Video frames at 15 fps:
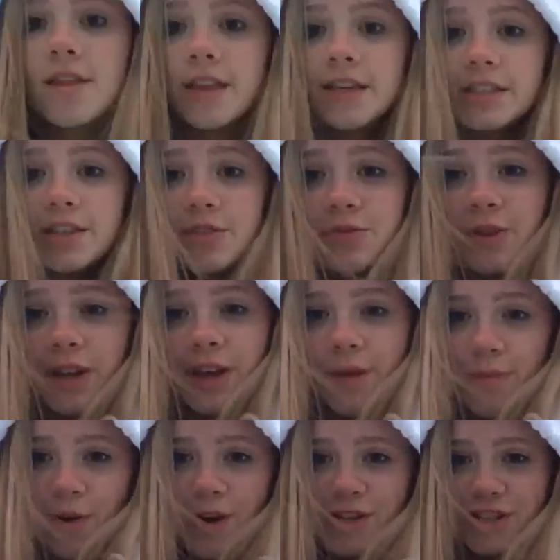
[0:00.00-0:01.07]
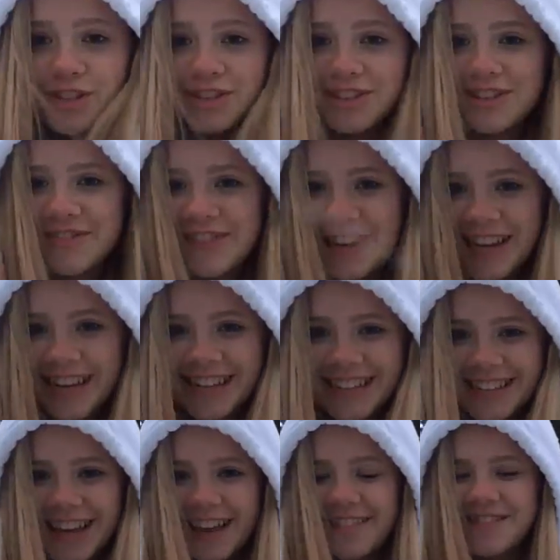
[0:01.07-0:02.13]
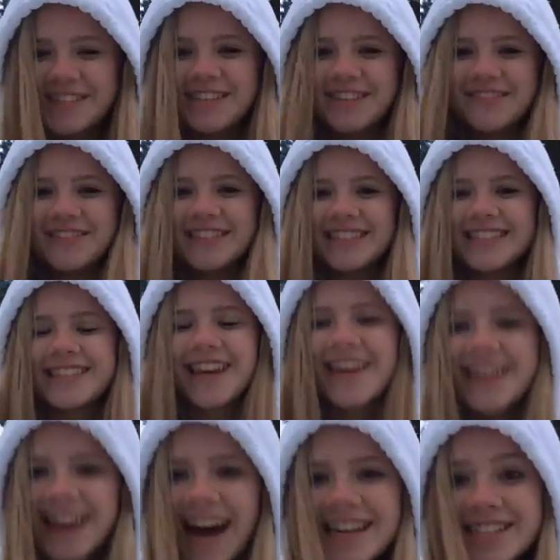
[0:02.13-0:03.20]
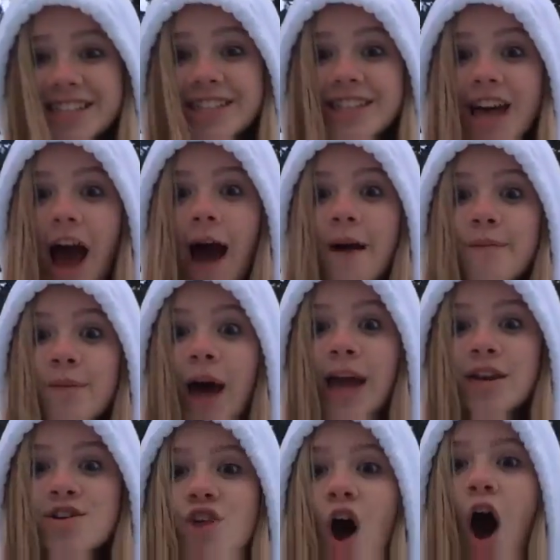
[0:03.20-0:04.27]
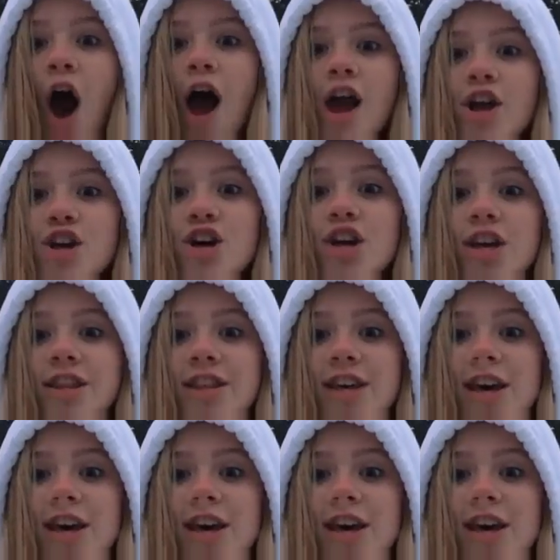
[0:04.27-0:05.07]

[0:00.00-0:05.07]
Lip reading: this is really personal to me and it's like really weird to tell you guys because I'm like not good at